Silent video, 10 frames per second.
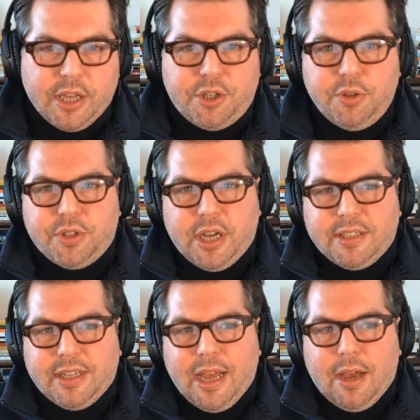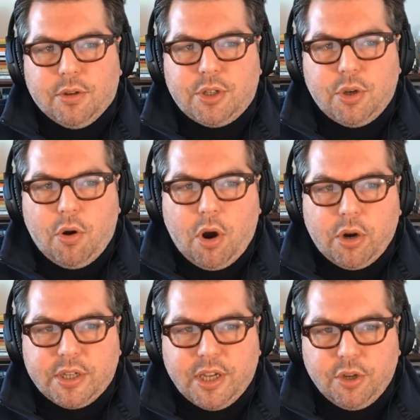two sides of the house. So
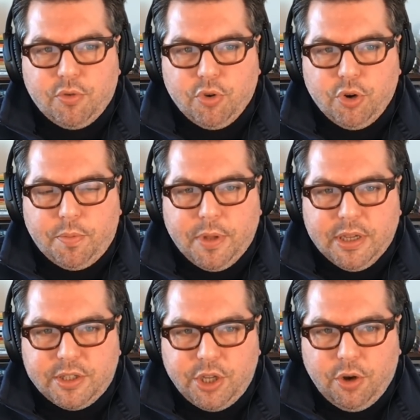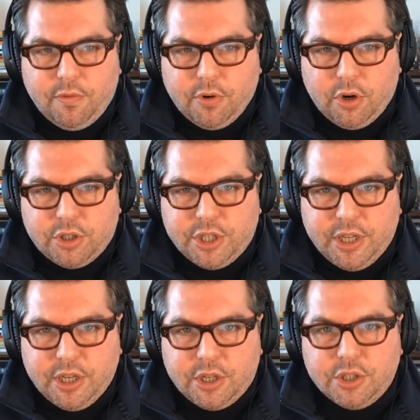RxN Group is the
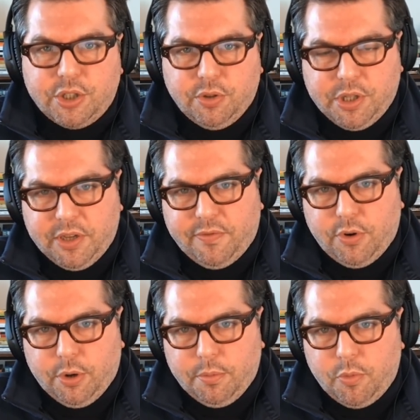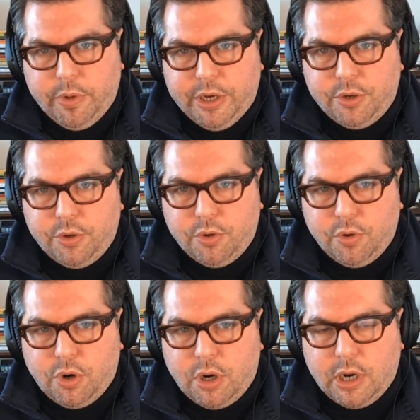overarching consulting firm. We
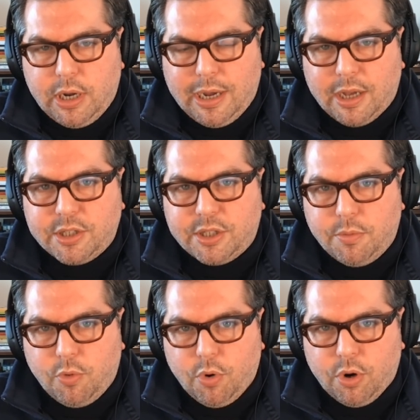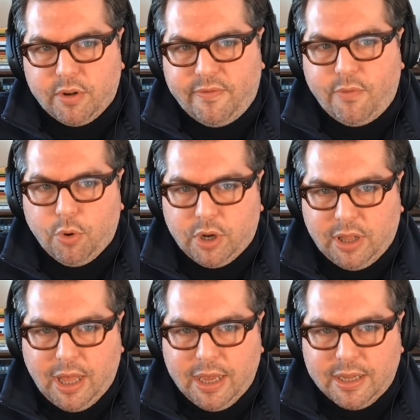do custom work for
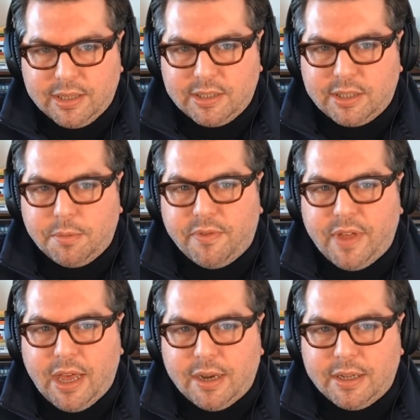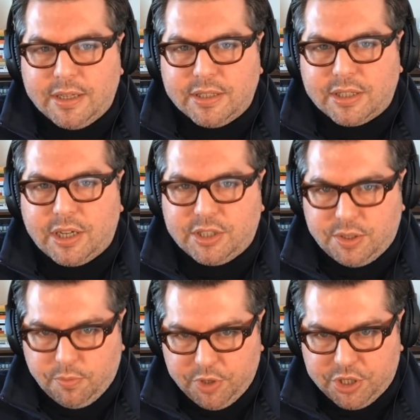clients. Some of that is
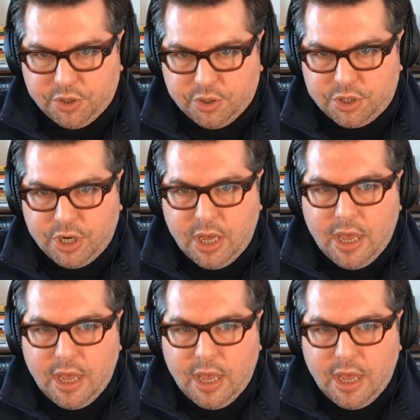custom research.